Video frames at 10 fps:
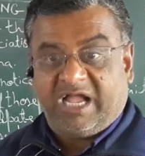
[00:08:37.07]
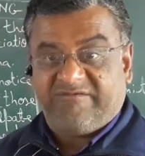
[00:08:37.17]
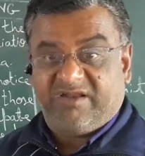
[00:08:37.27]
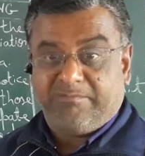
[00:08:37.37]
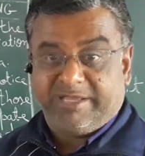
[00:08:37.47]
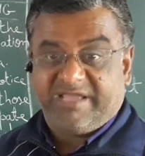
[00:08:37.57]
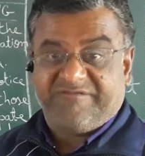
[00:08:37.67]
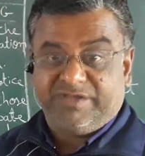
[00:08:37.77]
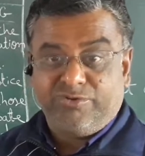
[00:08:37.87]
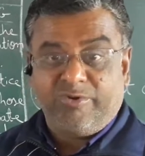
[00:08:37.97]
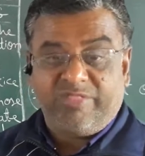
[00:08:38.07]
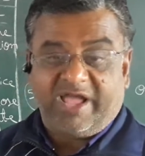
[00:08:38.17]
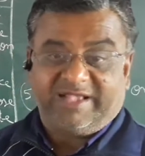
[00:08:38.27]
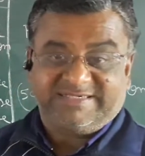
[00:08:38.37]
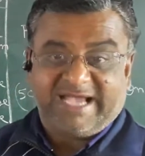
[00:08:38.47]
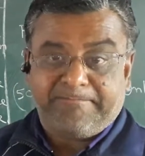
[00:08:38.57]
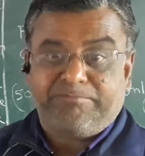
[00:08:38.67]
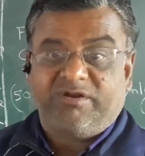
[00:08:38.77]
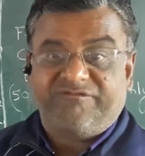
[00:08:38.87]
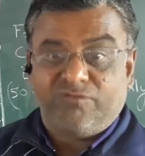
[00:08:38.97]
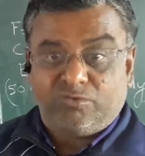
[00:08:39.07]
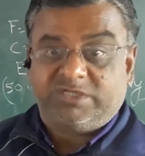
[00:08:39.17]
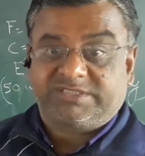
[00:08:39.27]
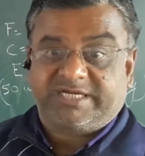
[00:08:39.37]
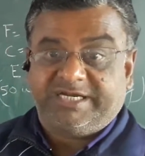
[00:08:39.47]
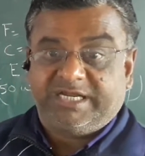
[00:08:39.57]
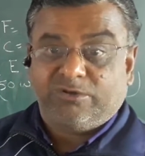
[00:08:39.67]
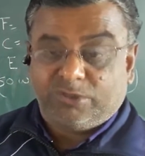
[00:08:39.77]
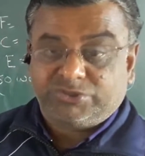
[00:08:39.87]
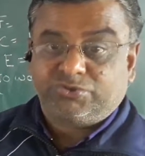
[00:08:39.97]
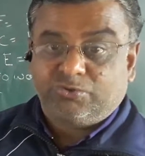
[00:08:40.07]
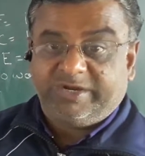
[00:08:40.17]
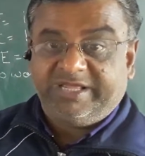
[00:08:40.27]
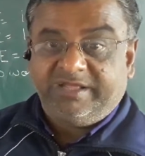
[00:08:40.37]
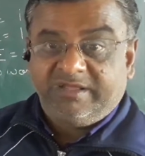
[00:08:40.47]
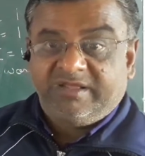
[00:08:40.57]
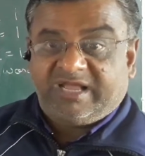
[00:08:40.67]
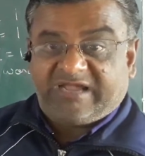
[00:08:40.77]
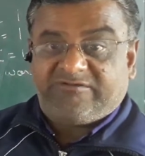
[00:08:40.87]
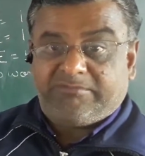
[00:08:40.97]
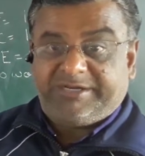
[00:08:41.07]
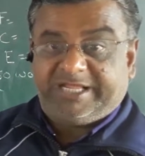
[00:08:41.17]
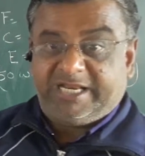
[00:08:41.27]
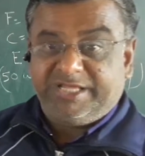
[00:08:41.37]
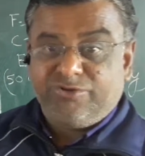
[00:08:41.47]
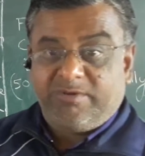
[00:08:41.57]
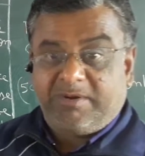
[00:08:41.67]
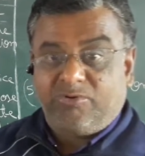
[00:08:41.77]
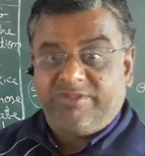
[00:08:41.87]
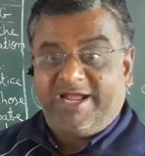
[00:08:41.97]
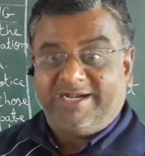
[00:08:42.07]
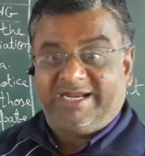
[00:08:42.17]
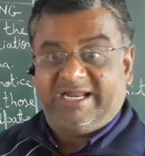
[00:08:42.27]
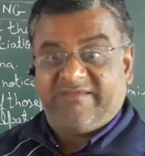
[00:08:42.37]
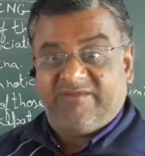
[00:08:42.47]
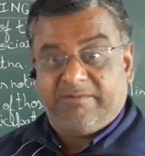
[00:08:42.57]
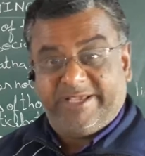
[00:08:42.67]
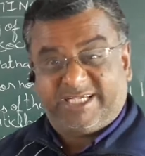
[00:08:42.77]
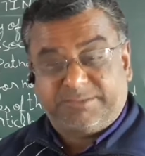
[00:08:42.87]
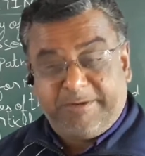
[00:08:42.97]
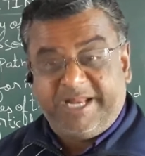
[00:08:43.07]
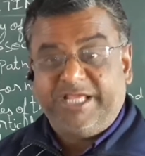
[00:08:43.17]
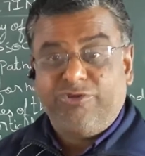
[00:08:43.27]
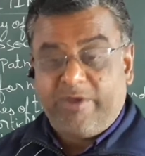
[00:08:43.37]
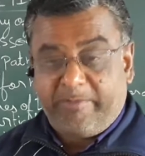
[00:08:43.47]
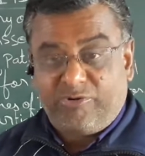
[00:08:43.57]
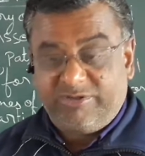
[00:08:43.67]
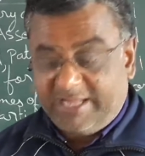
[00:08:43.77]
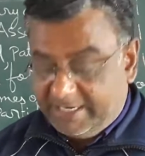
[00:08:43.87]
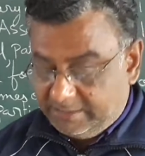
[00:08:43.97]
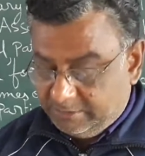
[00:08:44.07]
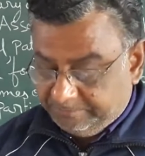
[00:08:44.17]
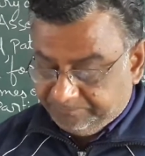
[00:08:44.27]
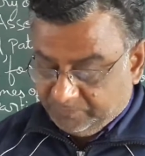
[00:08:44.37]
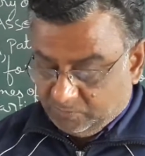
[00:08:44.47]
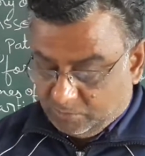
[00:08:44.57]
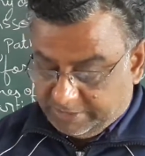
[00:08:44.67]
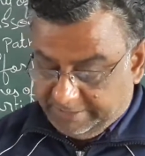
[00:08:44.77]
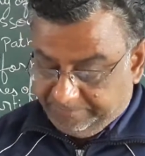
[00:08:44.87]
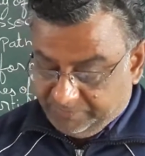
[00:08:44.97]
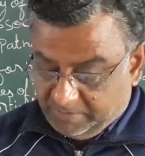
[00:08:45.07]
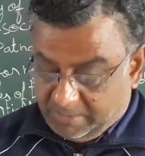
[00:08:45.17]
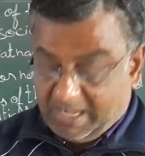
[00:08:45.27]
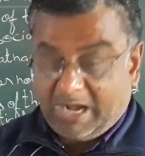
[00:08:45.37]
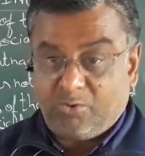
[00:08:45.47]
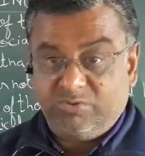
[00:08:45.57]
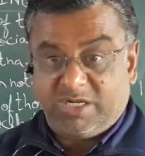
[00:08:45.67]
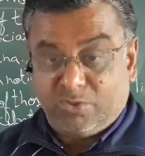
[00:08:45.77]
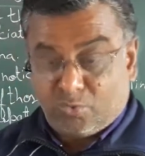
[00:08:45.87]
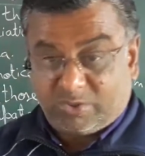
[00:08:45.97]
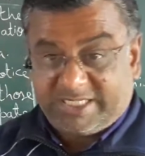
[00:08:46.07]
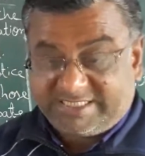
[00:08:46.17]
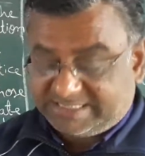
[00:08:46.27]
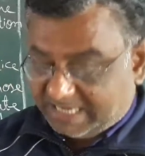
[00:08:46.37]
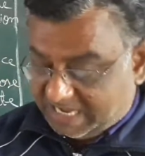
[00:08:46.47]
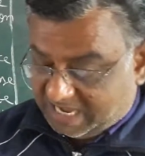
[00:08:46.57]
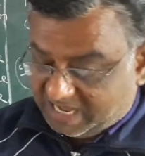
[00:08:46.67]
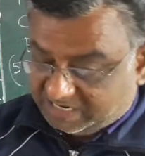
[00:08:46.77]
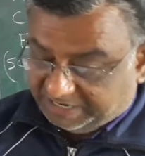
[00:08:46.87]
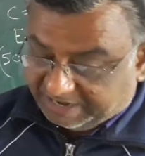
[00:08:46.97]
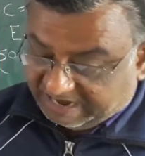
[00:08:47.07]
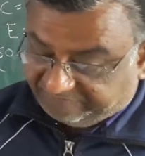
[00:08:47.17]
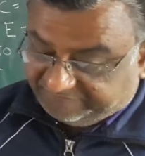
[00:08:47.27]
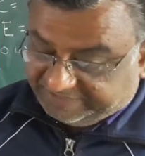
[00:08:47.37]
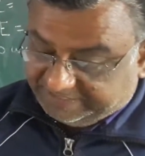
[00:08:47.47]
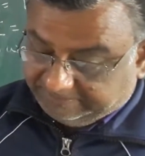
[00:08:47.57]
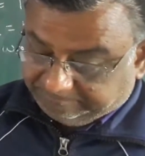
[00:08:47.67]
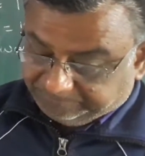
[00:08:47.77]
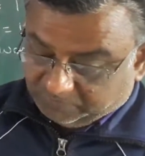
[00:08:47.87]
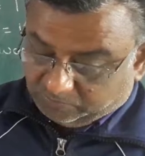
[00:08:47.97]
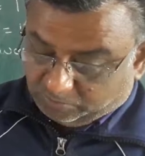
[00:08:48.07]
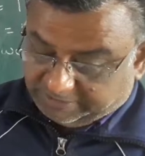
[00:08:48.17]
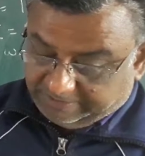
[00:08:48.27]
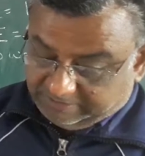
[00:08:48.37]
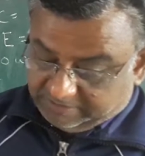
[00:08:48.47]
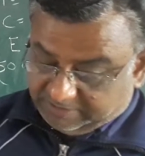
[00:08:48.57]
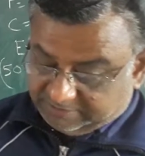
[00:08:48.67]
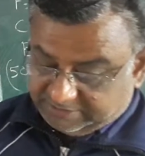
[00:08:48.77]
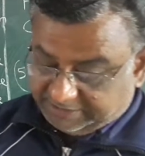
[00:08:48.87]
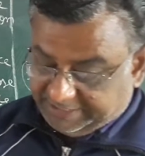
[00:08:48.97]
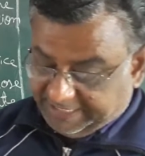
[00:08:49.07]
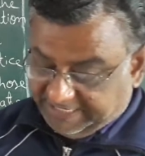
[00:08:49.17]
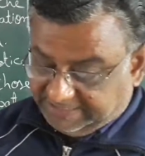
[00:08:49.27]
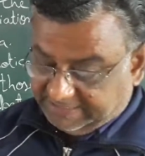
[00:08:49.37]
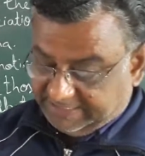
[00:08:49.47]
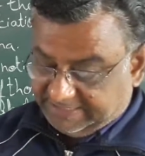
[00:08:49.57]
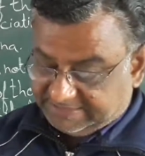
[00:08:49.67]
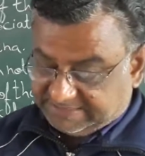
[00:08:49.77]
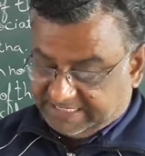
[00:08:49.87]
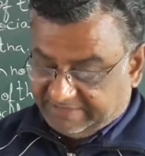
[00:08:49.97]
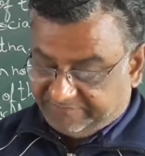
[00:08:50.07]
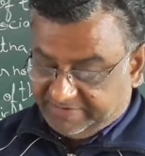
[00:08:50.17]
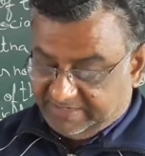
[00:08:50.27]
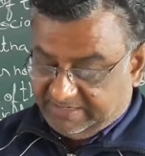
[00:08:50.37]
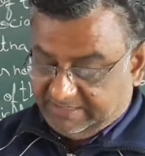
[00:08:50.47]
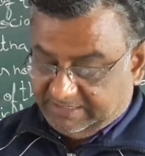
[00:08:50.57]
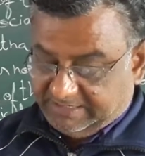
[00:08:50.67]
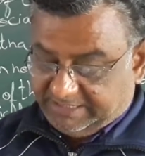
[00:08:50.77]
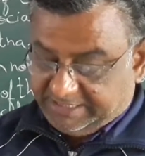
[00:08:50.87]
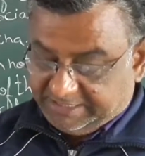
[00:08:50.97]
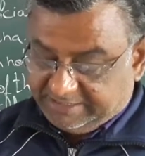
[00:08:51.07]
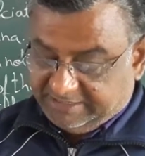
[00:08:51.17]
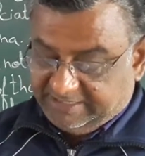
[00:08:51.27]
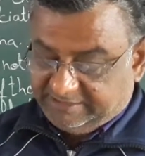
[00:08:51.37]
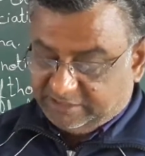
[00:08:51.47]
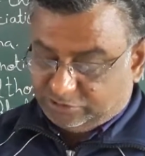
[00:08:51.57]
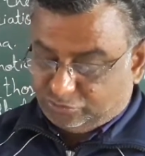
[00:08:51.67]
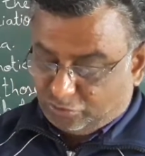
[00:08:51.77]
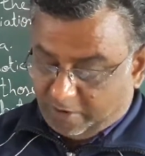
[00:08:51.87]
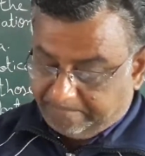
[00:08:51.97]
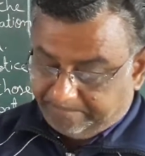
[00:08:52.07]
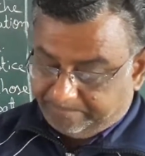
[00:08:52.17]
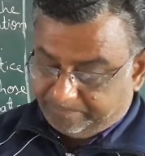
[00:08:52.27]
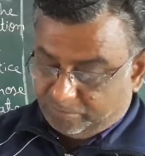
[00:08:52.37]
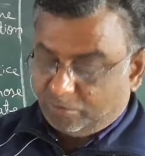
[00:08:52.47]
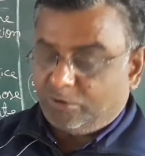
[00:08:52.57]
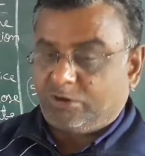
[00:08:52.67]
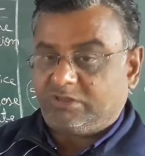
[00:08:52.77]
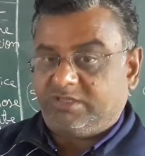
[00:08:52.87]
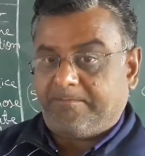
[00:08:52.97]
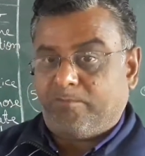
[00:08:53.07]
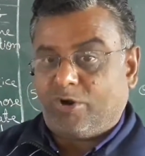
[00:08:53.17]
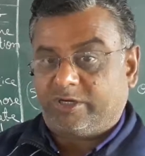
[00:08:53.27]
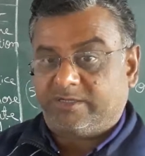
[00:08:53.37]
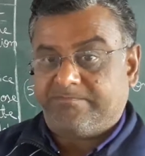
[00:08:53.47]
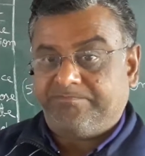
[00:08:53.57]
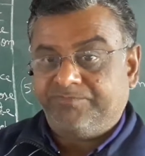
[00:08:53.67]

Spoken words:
I will be giving you the example of notice writing also today. I will be telling you about that and I will be explaining you about that. Okay. How the notice are drafted. Okay. The date is given either at the top or the bottom.